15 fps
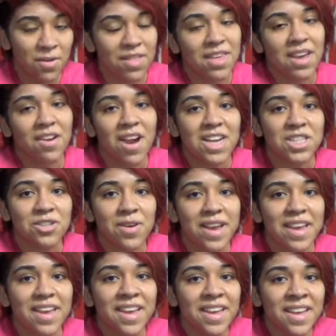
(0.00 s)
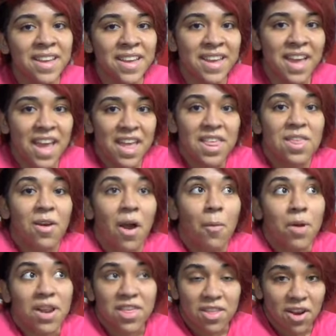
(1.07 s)
once I graduate. And so I
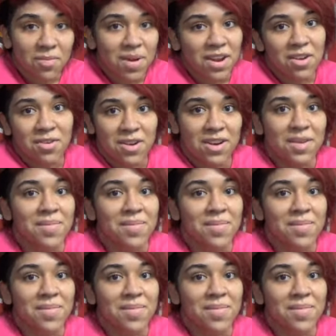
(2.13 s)
want to start my career